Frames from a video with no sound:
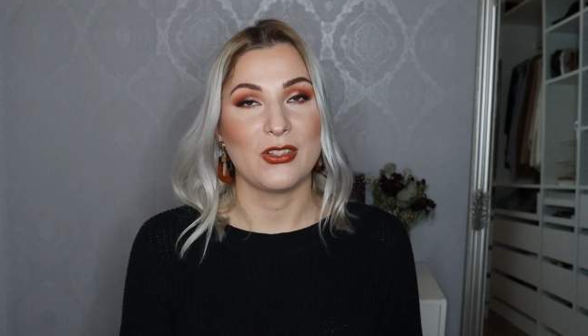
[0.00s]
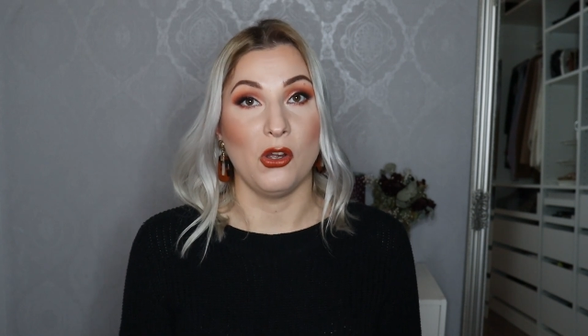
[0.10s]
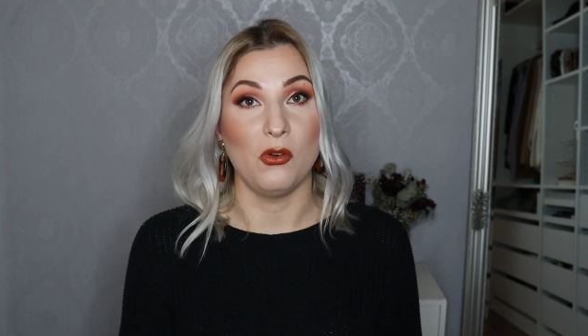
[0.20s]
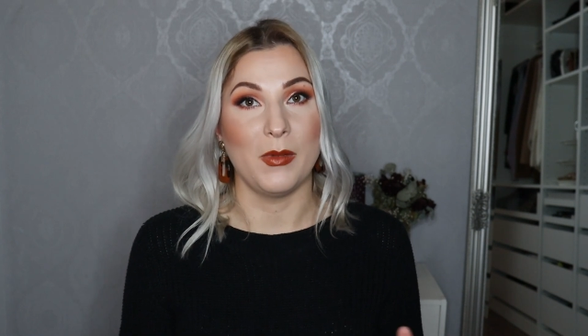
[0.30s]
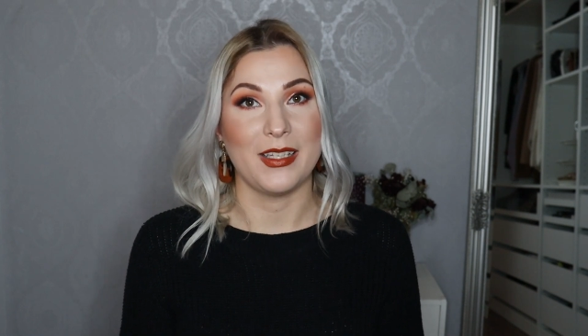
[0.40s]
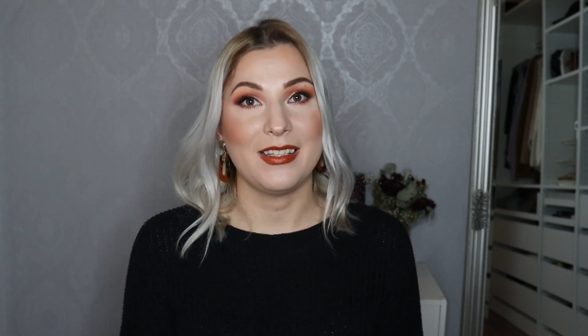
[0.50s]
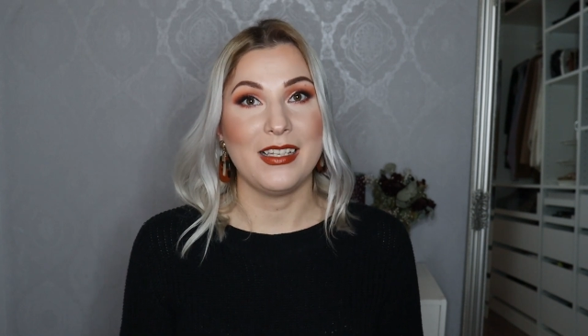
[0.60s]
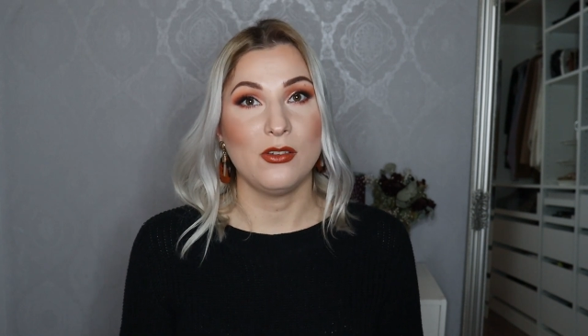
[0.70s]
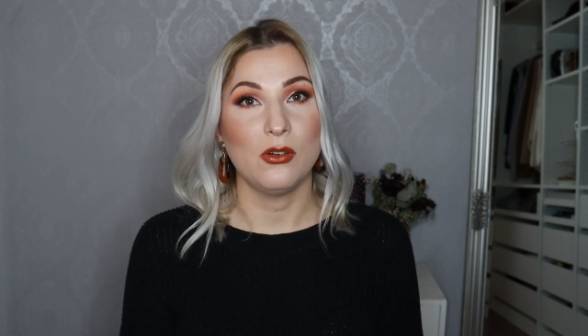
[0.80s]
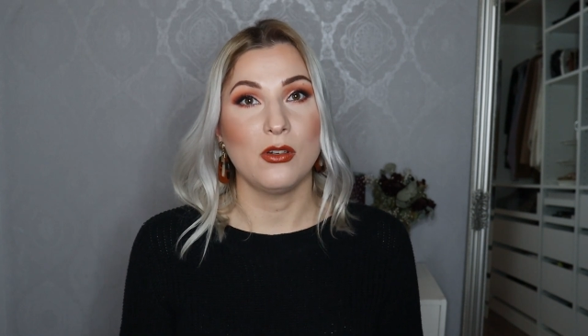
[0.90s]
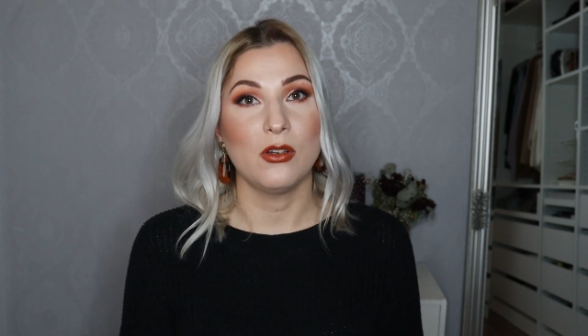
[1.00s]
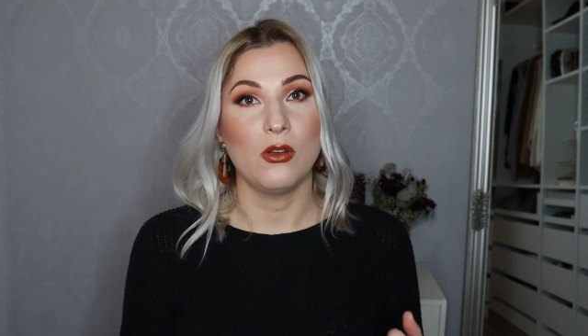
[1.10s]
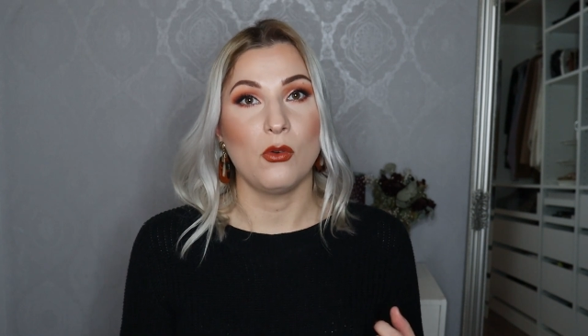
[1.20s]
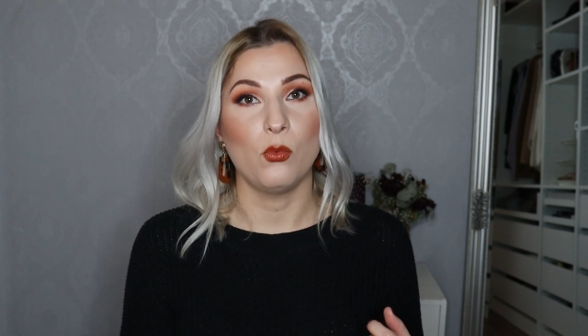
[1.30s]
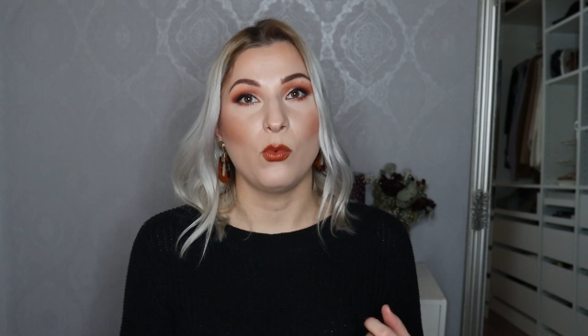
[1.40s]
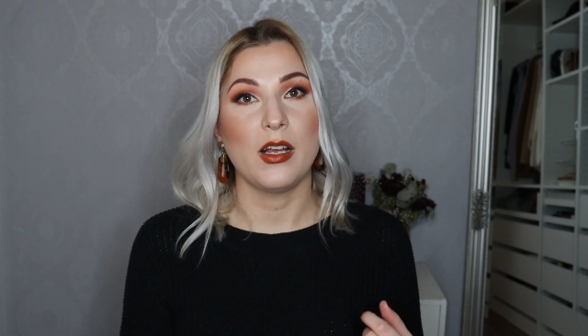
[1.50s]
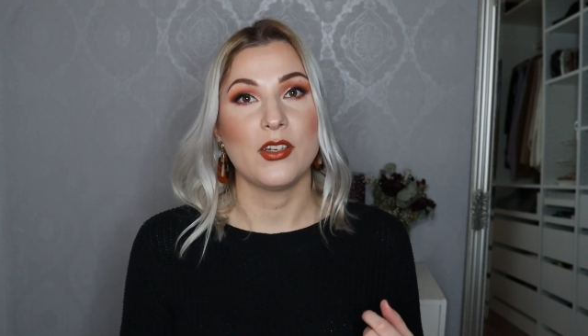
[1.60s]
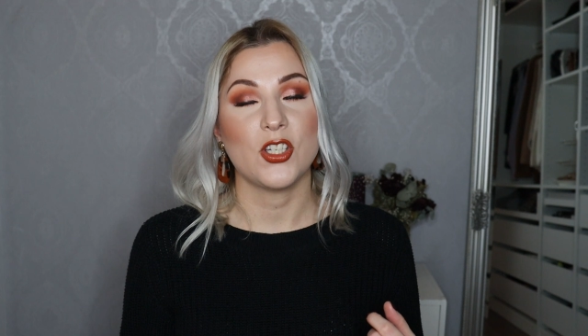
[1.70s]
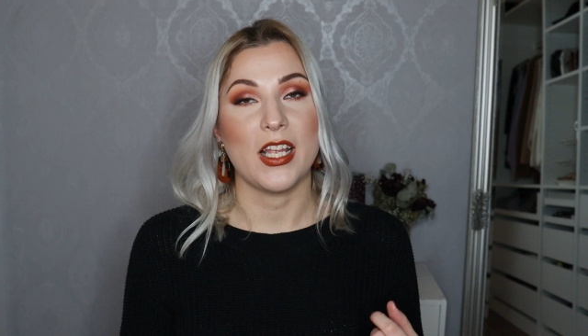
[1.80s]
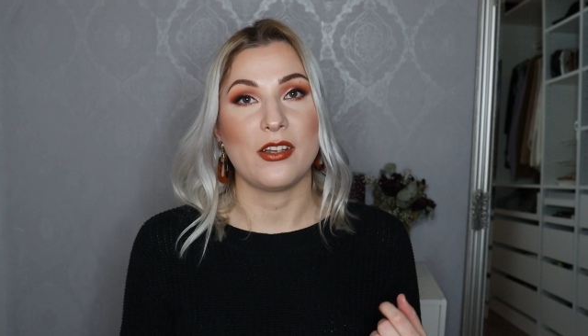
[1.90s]
So my single,
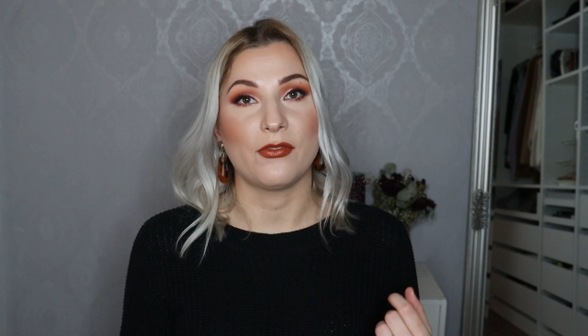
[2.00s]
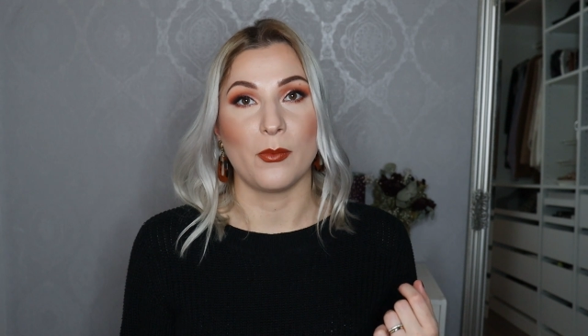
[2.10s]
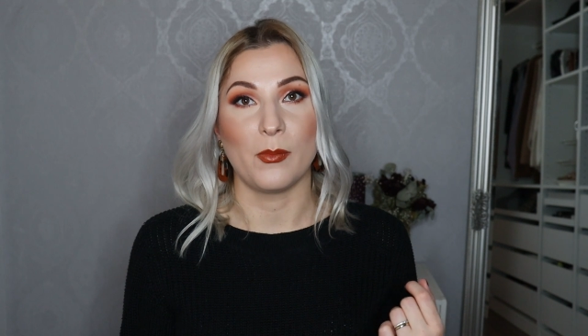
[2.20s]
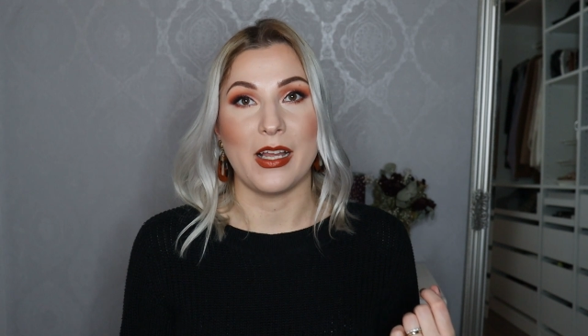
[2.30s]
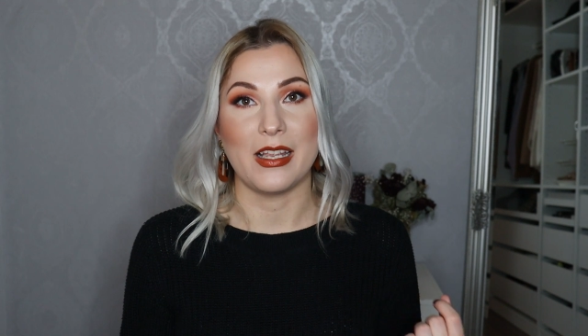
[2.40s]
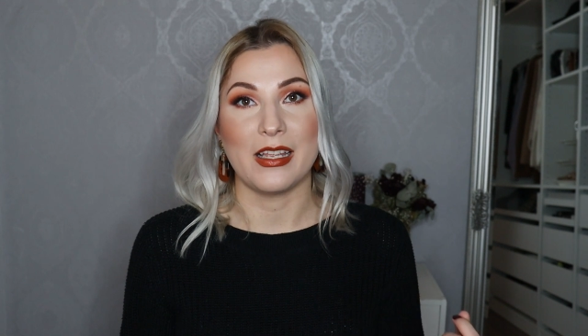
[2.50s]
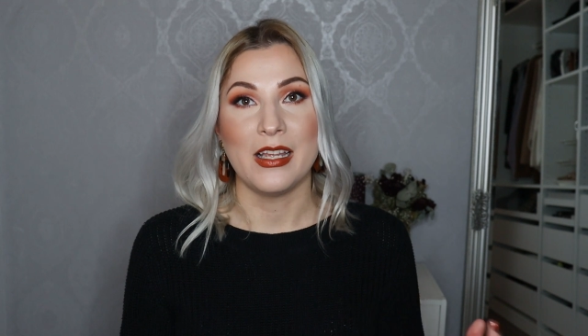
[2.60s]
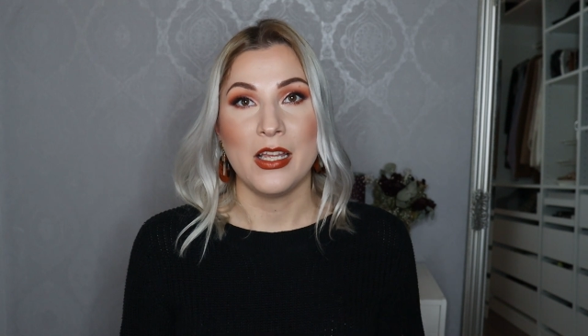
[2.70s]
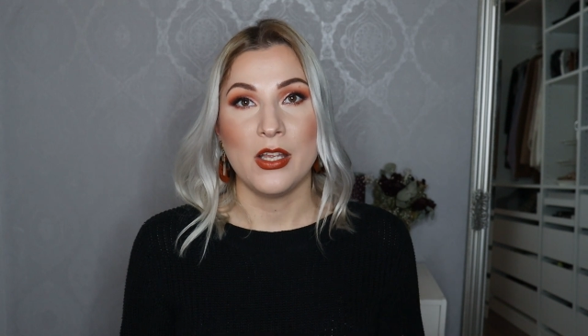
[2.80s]
1 shade from my